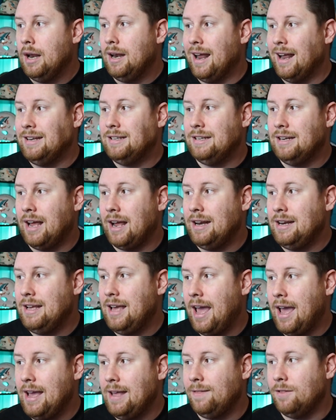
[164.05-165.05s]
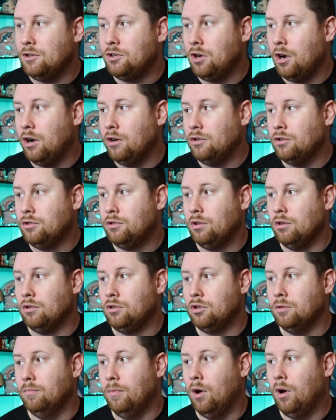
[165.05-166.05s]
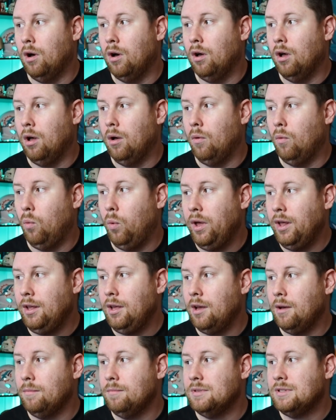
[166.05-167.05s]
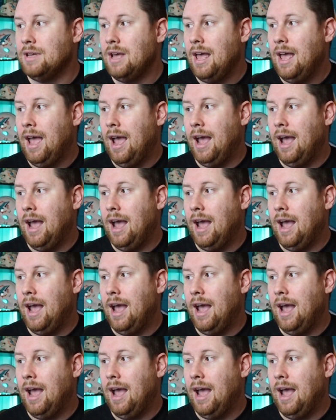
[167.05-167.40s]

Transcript: nineteen ninety-eight, the Chargers took Jamal Williams,